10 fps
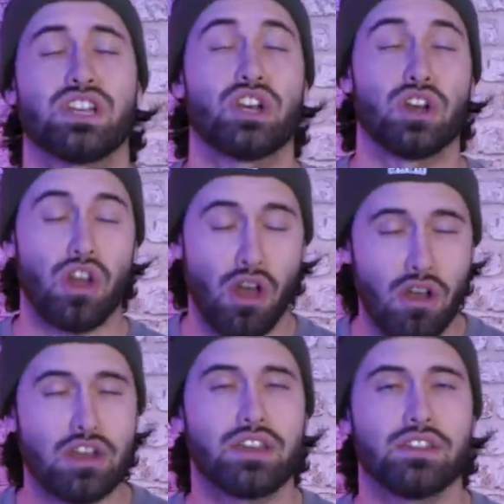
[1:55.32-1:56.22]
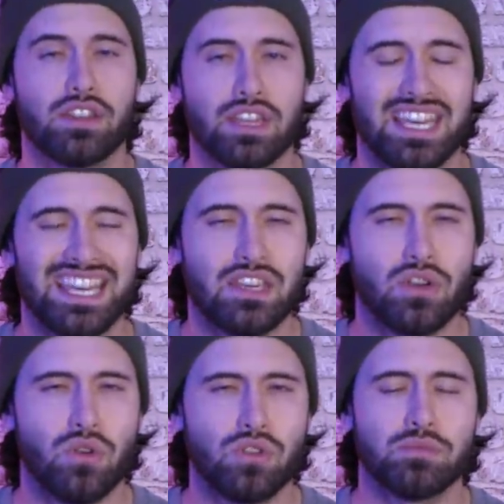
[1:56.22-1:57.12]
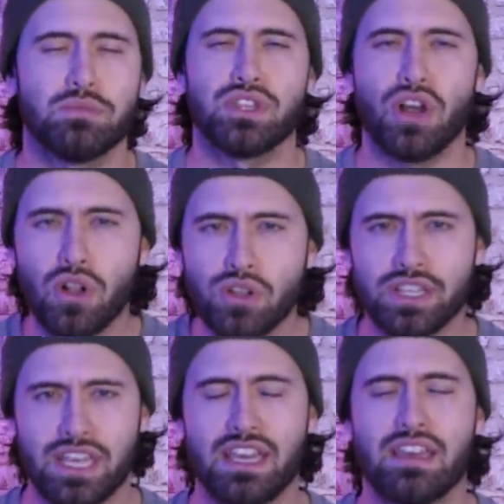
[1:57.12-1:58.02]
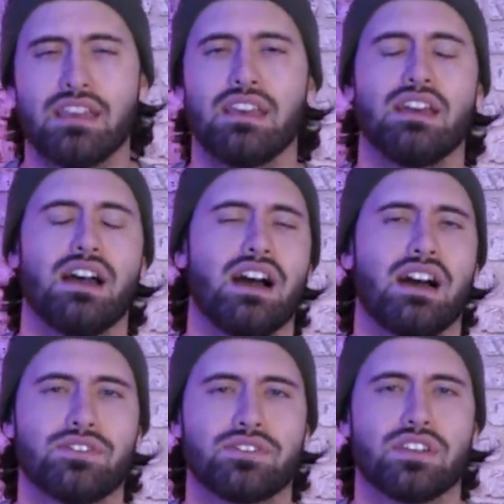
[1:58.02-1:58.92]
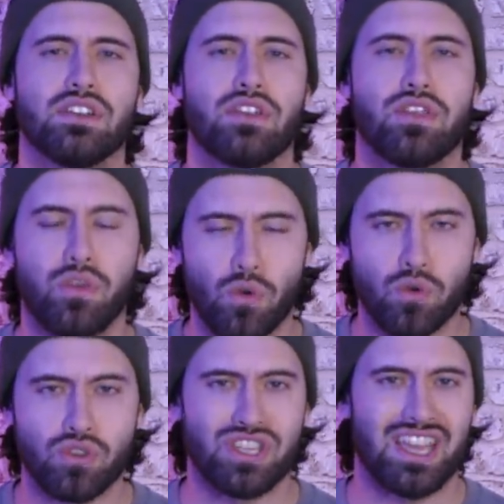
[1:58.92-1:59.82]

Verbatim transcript: a Glock that he called Mjolnir after Thor's